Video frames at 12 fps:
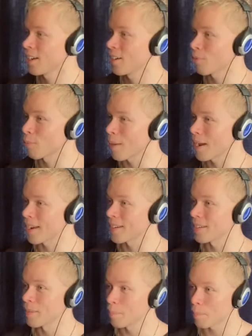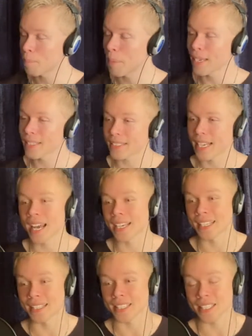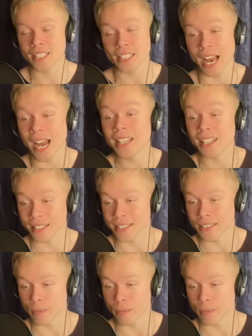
When big tech can silence